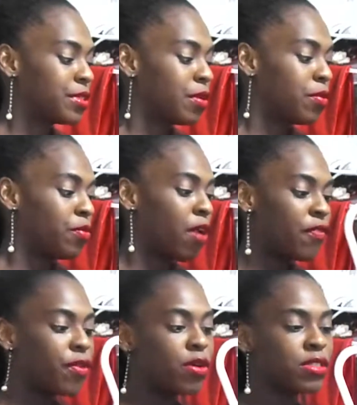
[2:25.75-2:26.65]

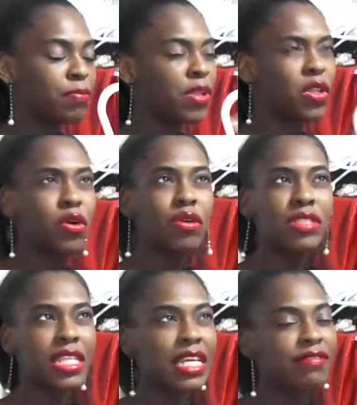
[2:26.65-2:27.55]
ruffled balloon
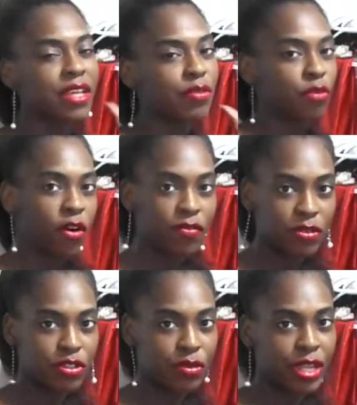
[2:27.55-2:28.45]
sleeves and ruffle
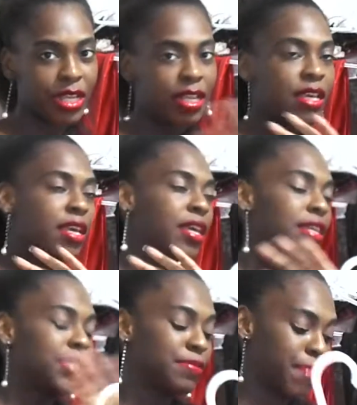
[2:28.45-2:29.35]
trend
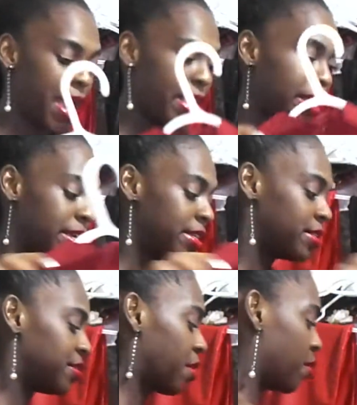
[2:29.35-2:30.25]
is back in.
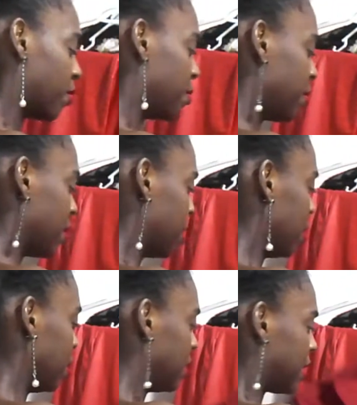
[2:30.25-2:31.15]
So
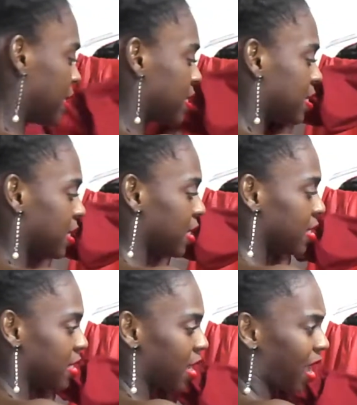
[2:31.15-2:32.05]
this is
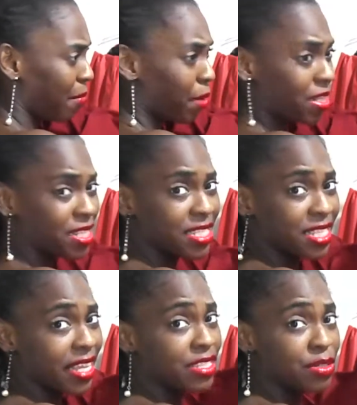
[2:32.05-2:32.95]
I bought this
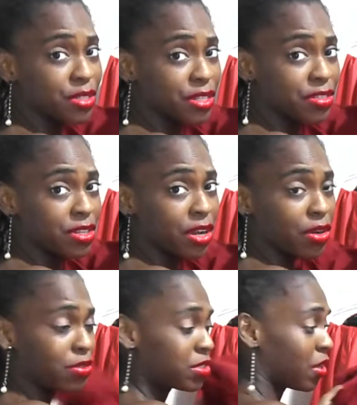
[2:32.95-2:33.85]
like 2 years ago,
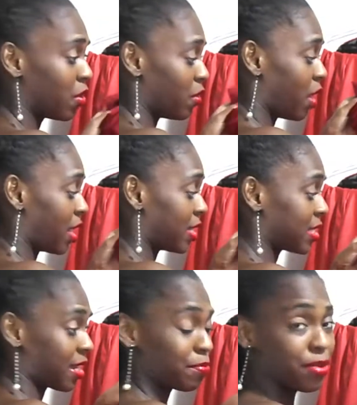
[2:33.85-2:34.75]
so I guess I
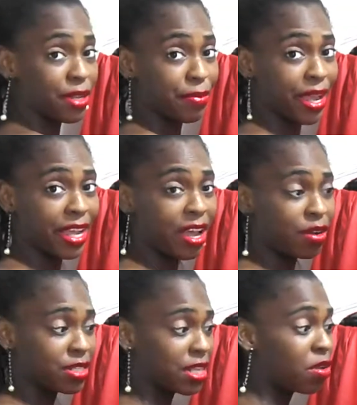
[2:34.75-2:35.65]
can pull it back out
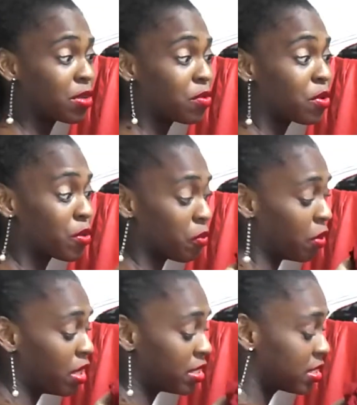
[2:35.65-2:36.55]
because I only wore it
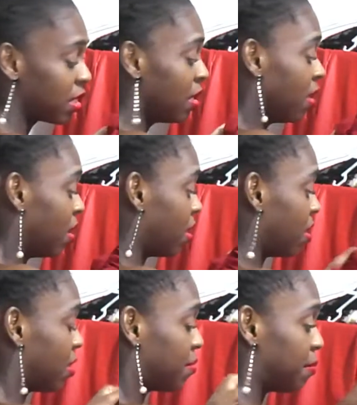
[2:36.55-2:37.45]
once.
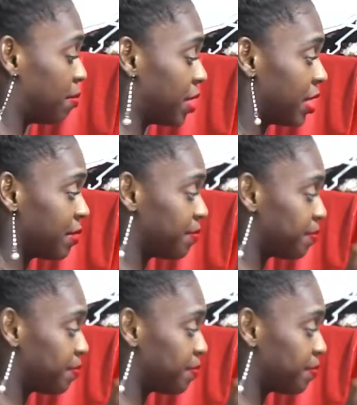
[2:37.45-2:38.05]
But